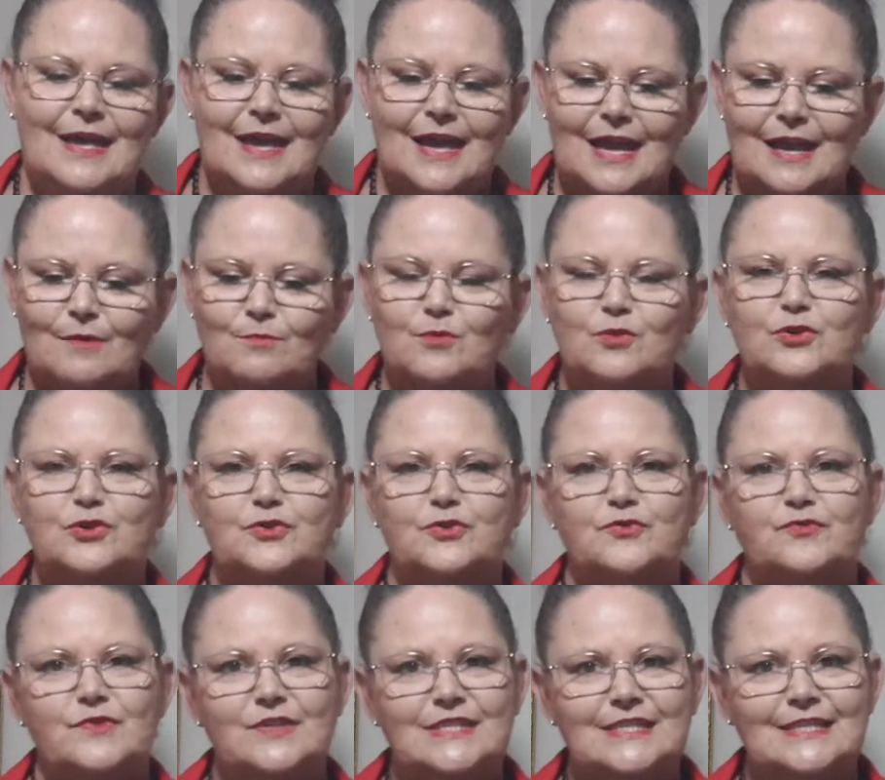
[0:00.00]
and we'll do a
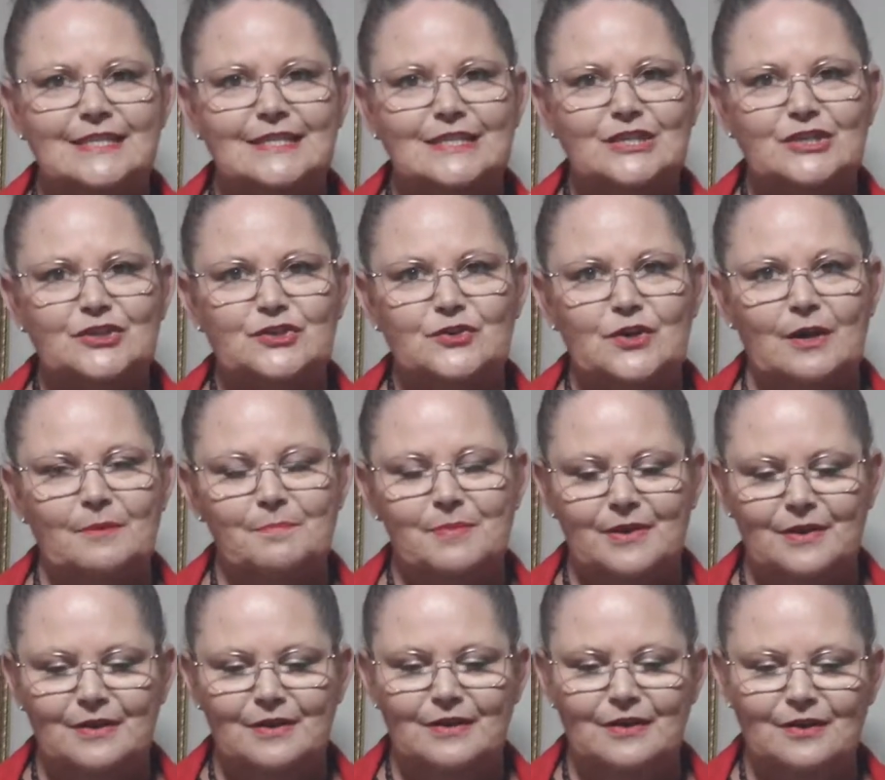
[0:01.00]
wristlet strap
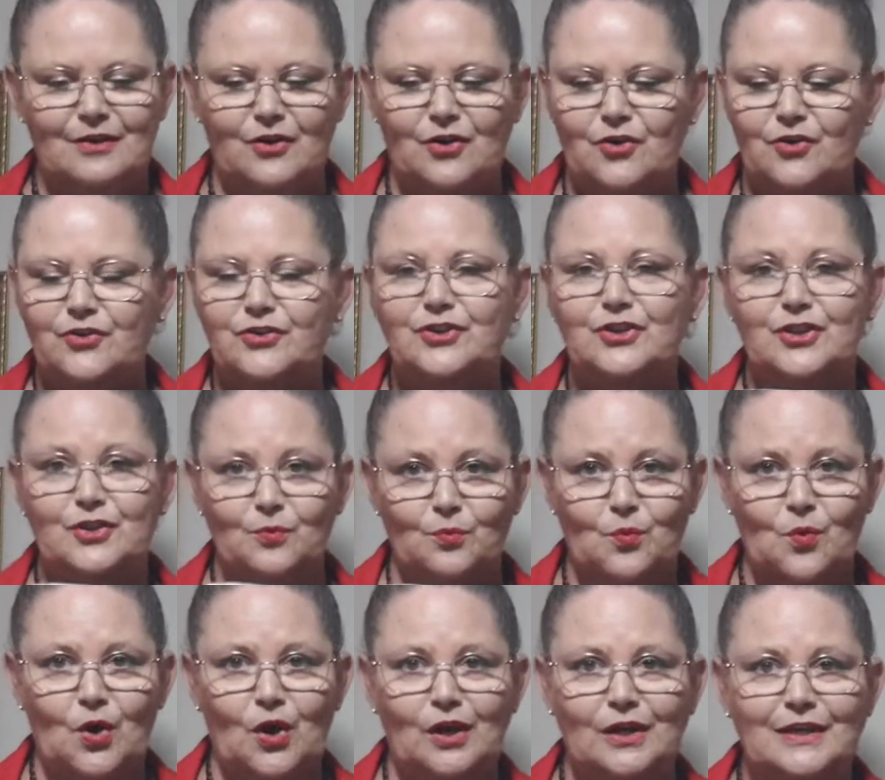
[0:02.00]
on the
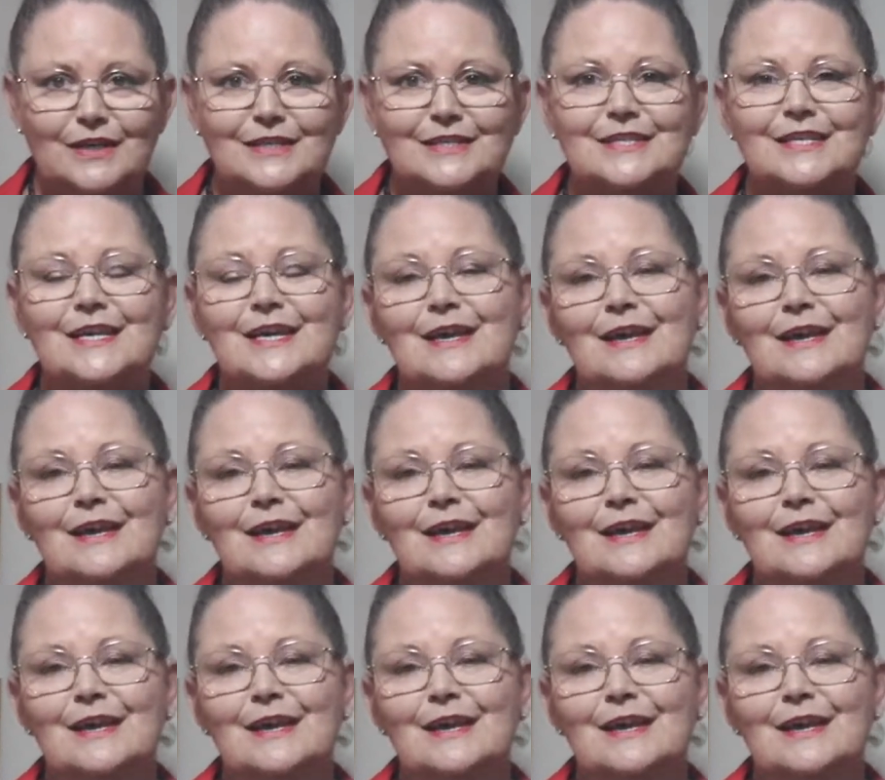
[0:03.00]
wallet,